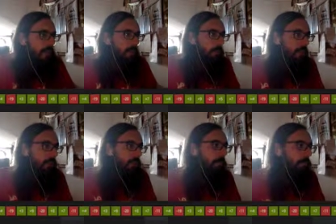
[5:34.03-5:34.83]
I
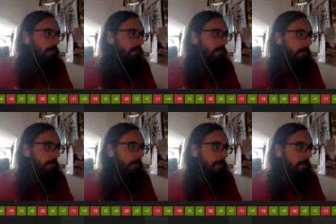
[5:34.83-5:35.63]
really want to take
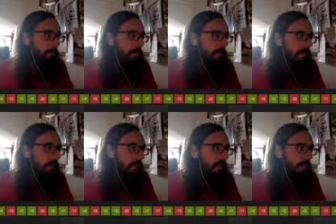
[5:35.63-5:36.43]
that bishop
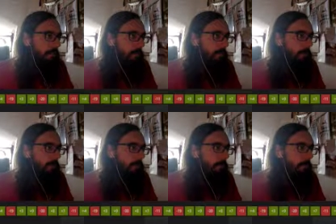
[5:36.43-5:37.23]
and
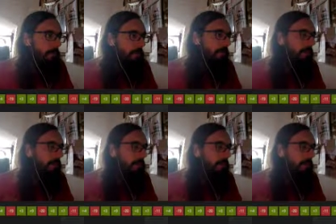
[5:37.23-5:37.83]
promote this pawn.